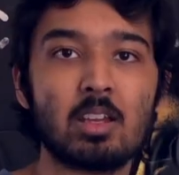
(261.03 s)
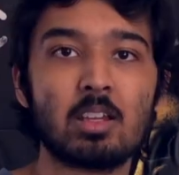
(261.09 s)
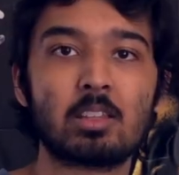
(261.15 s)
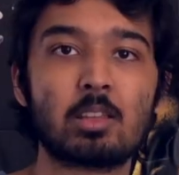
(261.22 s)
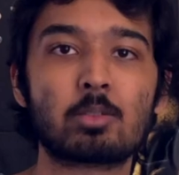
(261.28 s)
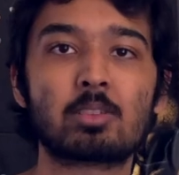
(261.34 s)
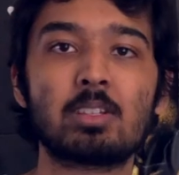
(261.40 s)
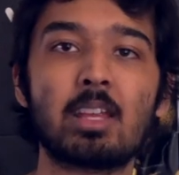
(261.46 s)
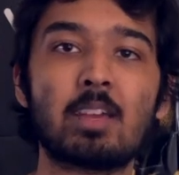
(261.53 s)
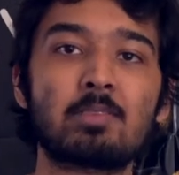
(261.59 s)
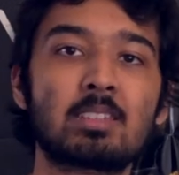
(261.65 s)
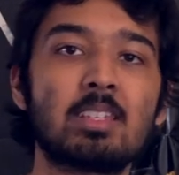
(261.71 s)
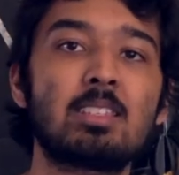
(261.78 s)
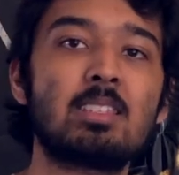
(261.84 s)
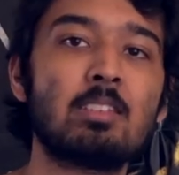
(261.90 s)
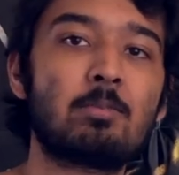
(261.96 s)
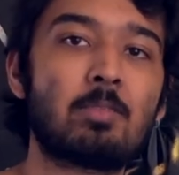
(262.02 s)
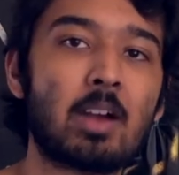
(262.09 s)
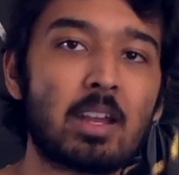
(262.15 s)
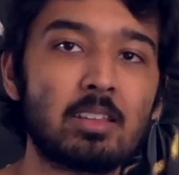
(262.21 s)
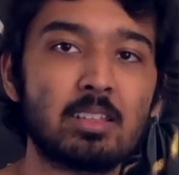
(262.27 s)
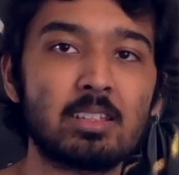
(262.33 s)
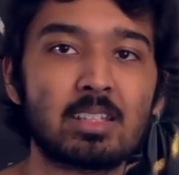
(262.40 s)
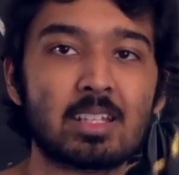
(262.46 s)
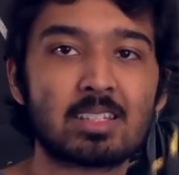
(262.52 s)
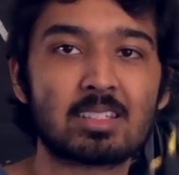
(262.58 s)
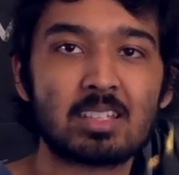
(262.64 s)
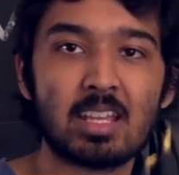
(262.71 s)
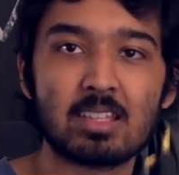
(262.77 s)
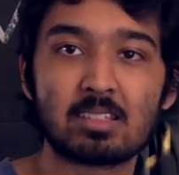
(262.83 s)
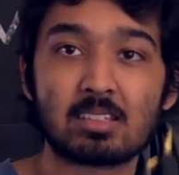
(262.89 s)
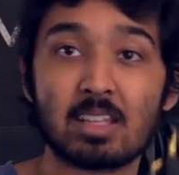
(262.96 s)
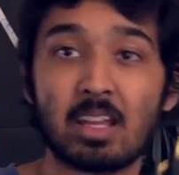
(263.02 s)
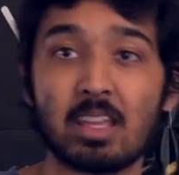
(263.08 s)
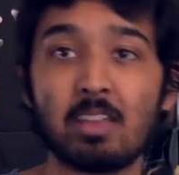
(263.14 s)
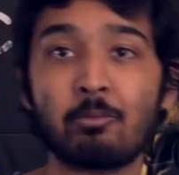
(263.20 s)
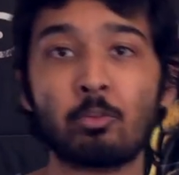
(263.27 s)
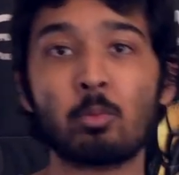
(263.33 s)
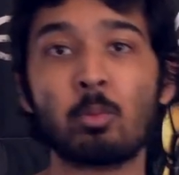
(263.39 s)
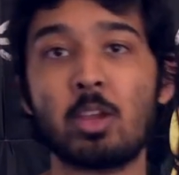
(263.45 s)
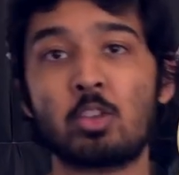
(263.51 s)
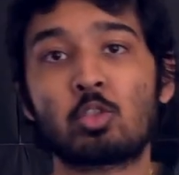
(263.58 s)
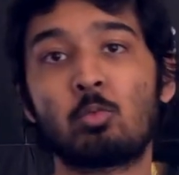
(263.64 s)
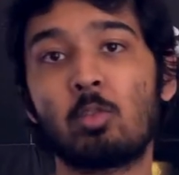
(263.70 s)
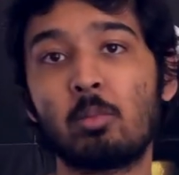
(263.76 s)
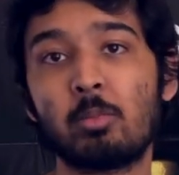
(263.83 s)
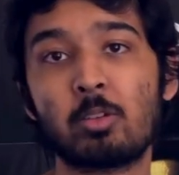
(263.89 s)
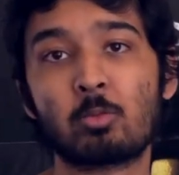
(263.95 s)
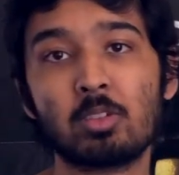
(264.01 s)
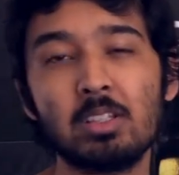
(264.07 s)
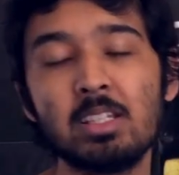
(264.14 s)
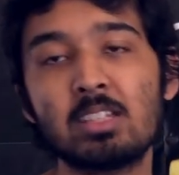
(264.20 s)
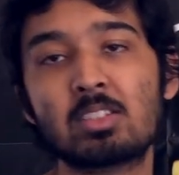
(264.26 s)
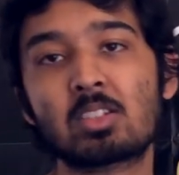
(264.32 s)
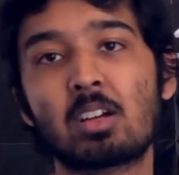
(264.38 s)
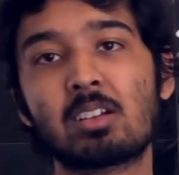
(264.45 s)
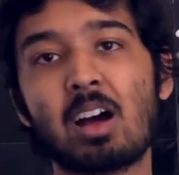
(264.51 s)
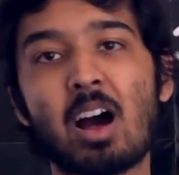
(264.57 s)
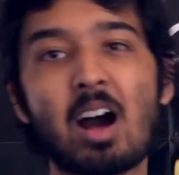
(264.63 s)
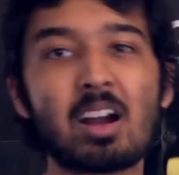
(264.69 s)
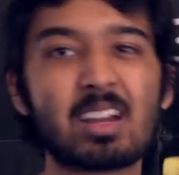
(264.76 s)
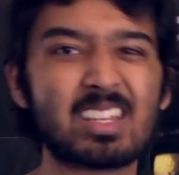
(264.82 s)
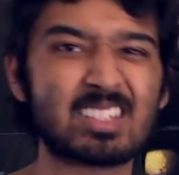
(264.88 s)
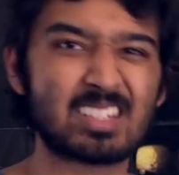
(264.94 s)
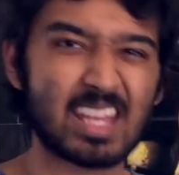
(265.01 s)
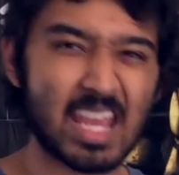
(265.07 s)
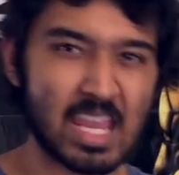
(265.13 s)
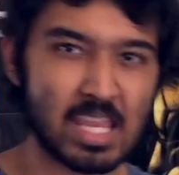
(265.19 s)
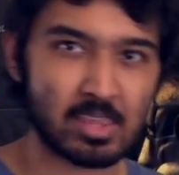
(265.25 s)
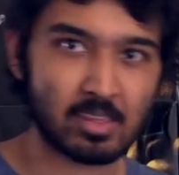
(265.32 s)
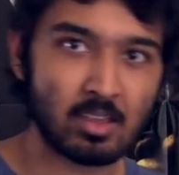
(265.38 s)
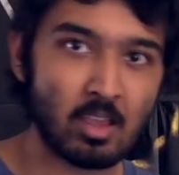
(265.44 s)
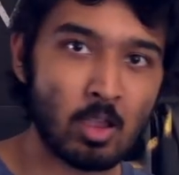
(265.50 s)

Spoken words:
There's an FCC filing that states that information will be released on August 8th,